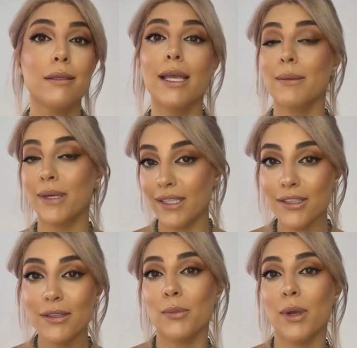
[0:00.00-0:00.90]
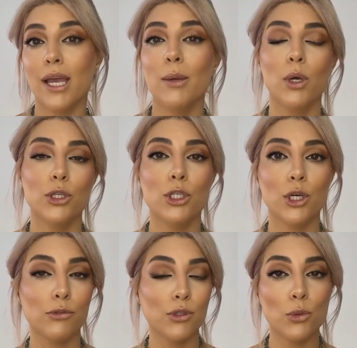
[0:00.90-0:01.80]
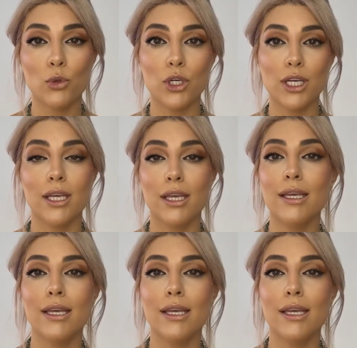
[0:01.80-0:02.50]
That means when I wash it off with water,